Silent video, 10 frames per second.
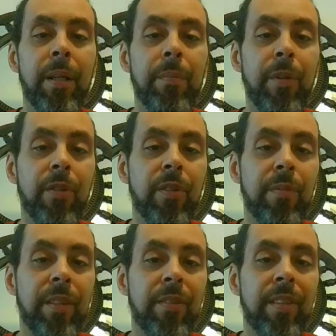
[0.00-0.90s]
Most of
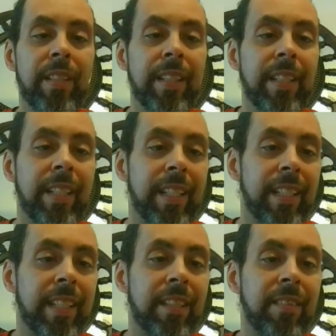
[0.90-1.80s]
us
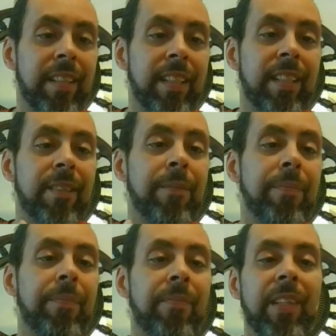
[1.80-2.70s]
in this
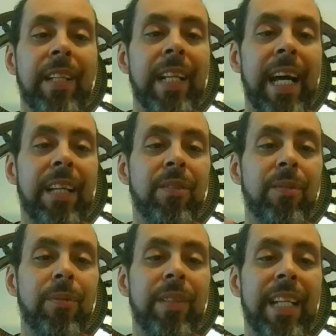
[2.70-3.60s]
class
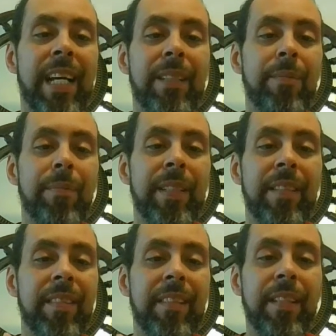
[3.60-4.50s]
will not be
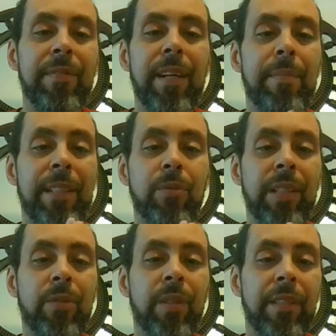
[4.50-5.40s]
65 by
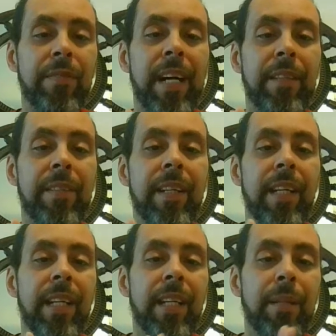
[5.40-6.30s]
2025,
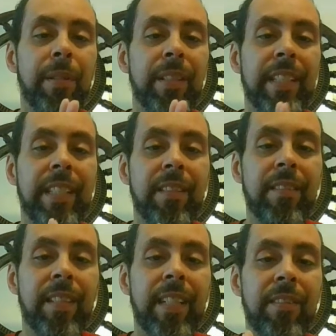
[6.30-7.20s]
but
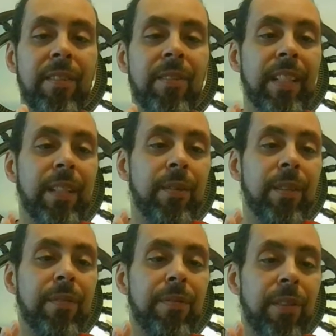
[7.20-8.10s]
that certainly
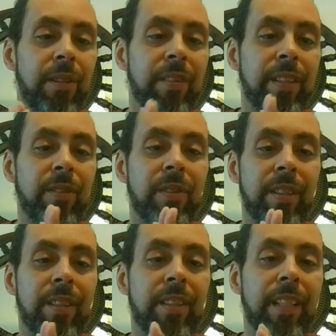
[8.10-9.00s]
falls into
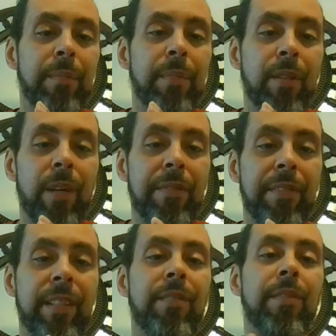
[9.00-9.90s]
the
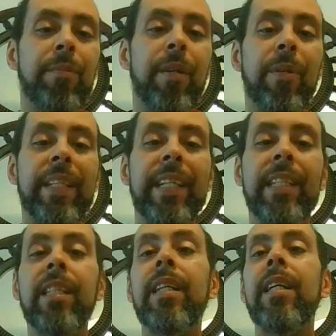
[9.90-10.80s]
demographic of American